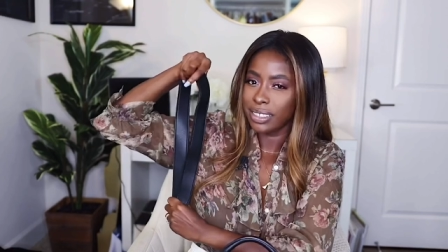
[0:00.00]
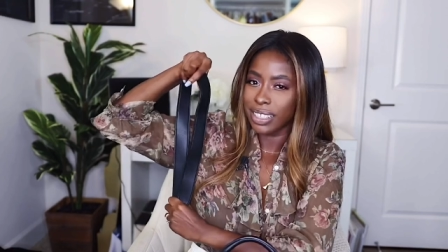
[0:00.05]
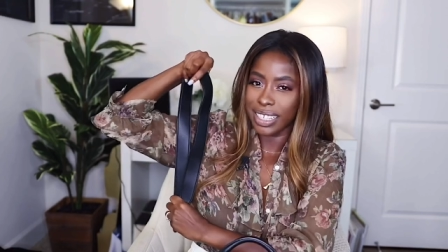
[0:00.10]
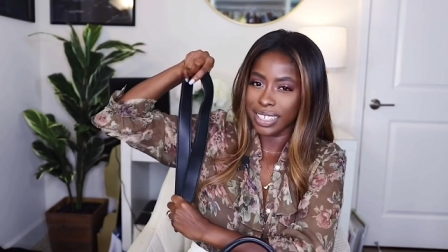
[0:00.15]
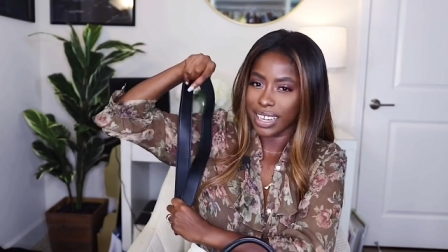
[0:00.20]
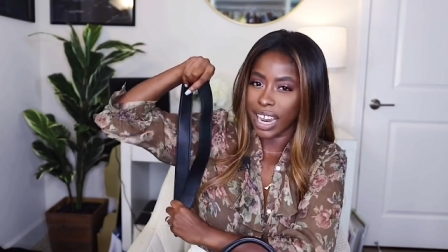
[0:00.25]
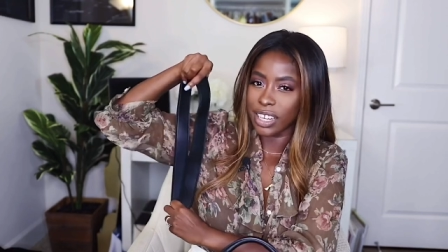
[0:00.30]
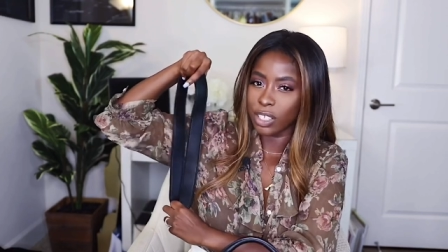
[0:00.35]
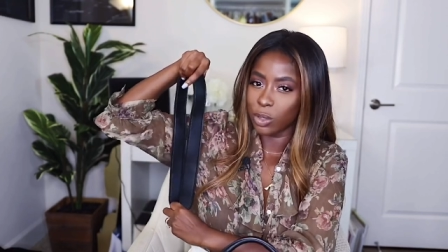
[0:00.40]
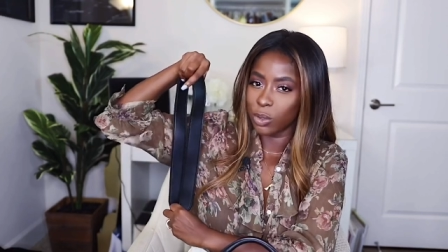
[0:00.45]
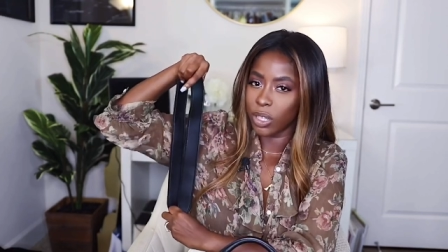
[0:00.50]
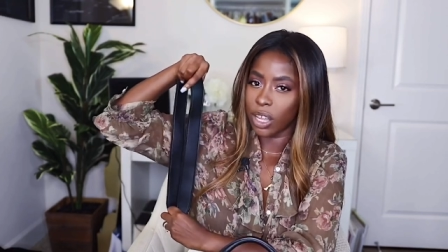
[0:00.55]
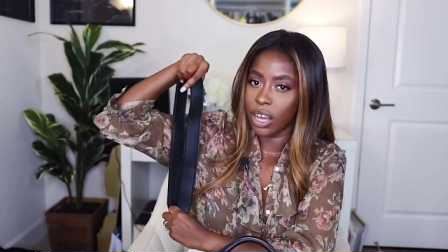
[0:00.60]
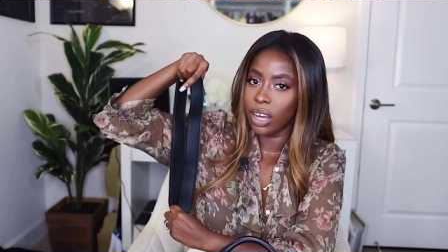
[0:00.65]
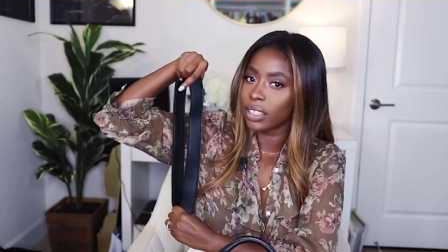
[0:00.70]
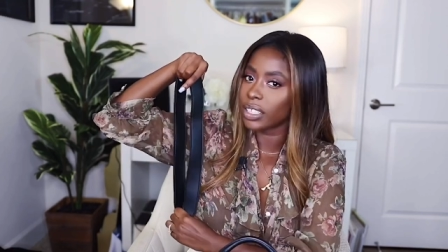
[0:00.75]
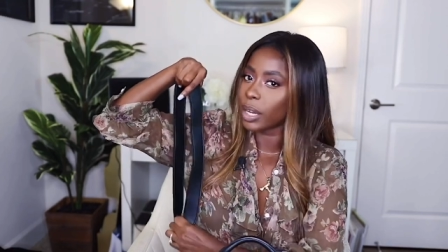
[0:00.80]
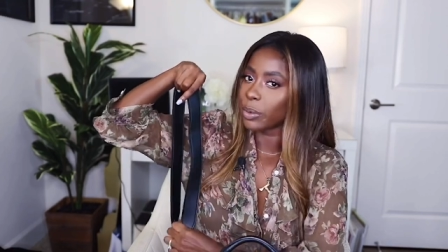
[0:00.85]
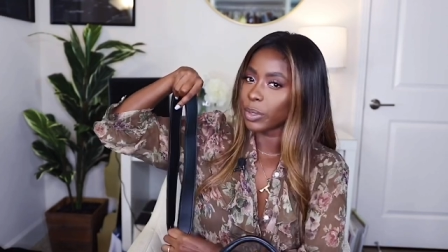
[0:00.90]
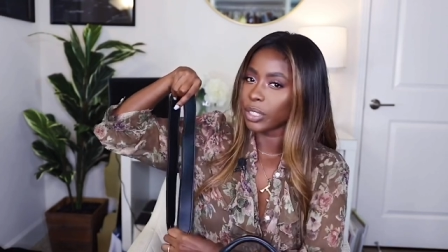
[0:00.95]
like not too
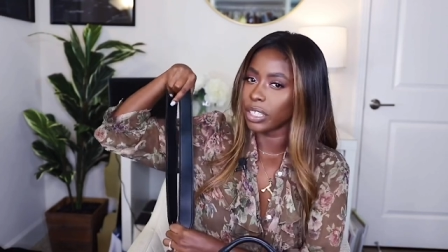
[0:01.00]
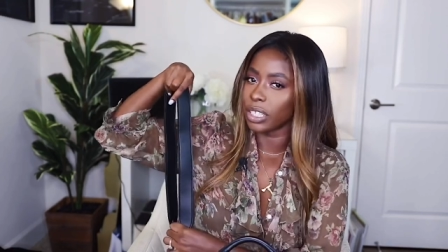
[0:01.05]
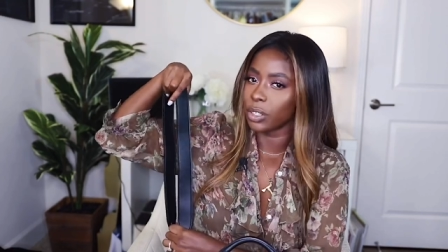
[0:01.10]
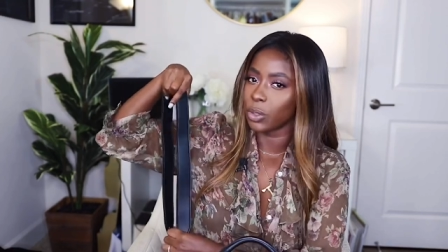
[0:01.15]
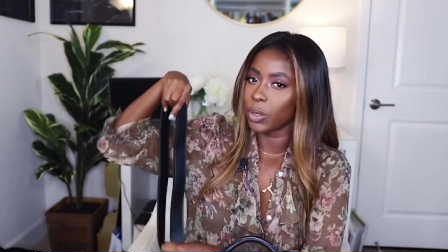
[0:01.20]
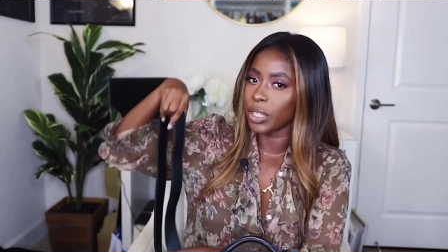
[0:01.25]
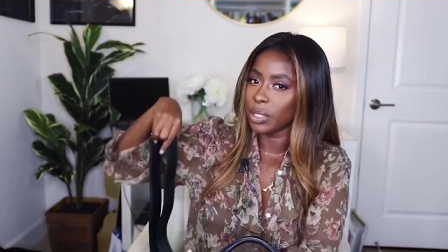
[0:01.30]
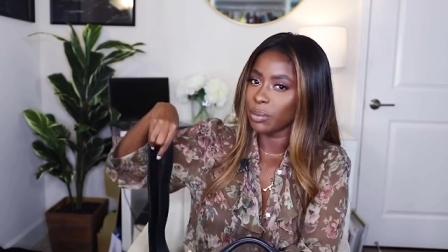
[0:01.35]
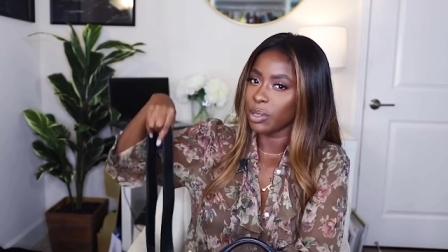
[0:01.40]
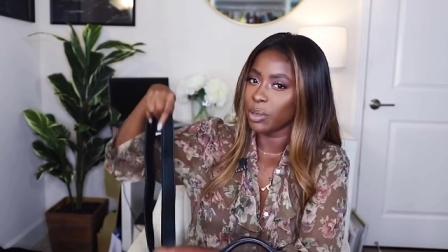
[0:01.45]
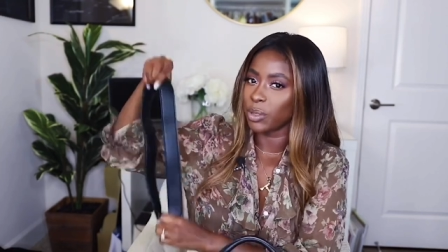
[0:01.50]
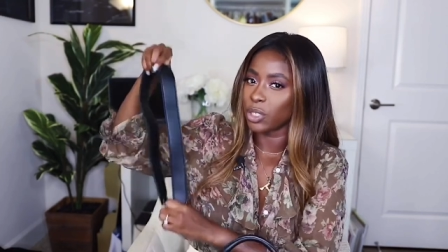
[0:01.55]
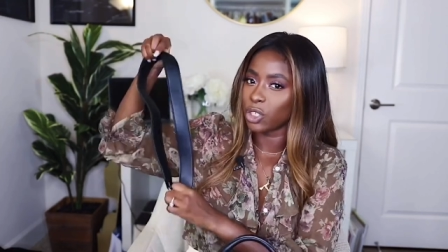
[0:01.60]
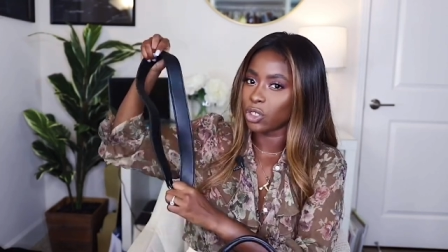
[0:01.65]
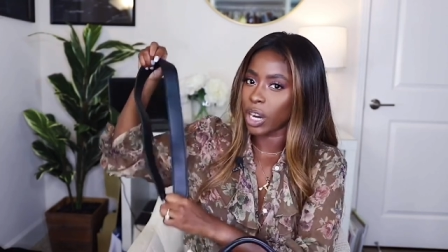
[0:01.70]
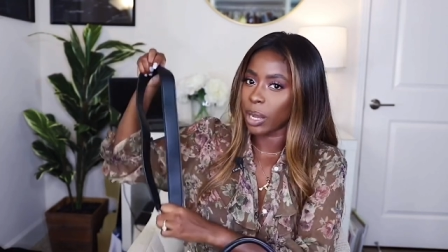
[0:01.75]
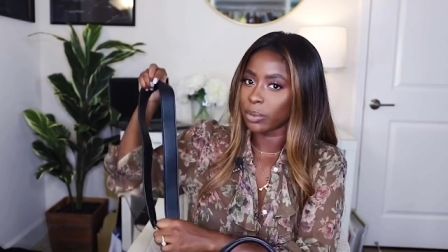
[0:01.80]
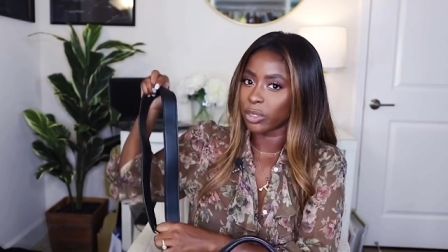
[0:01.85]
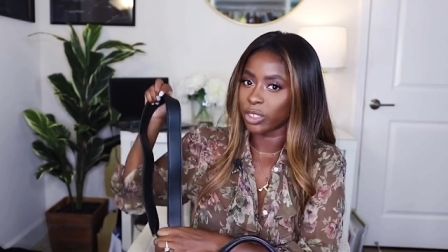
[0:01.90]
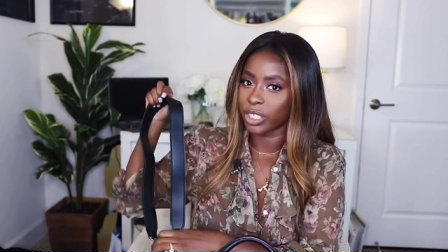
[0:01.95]
long. That really annoys me when
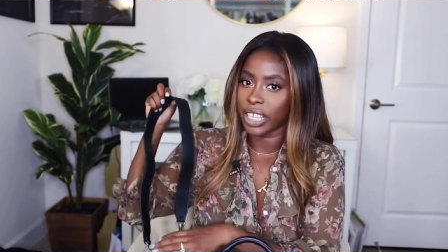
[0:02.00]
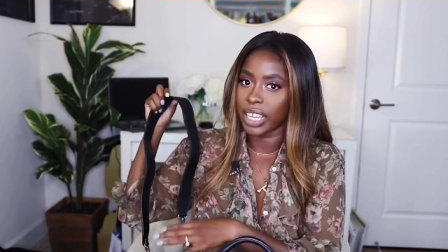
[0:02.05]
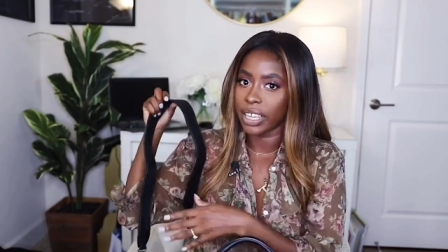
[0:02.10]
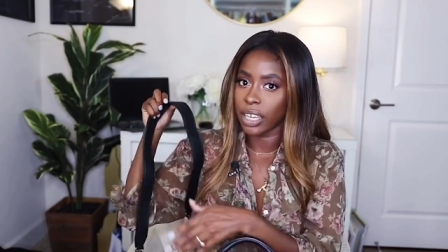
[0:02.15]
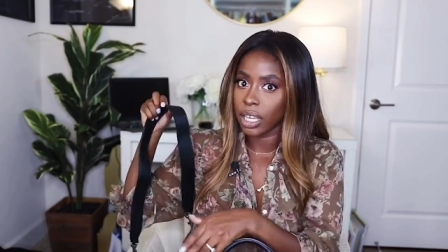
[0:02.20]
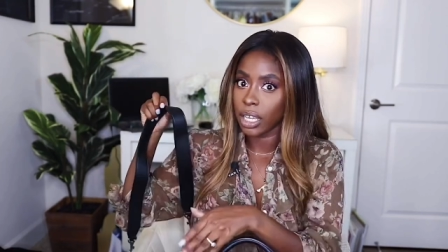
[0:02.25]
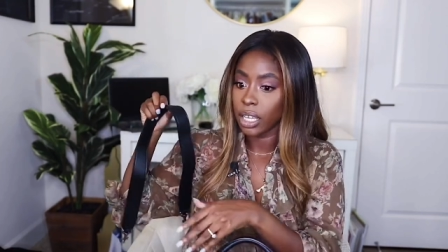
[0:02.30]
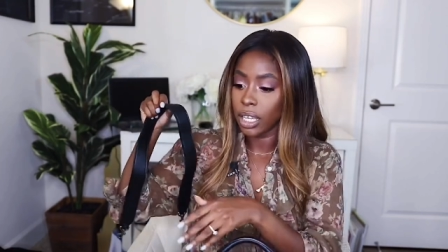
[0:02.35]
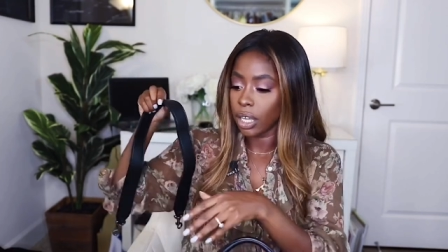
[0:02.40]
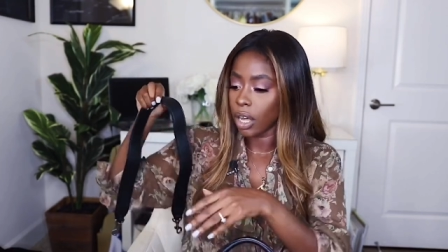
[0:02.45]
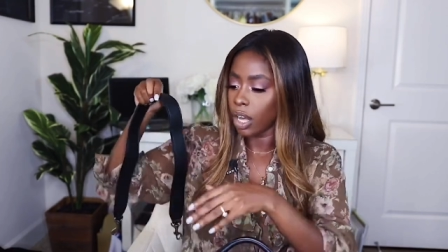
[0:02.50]
straps are like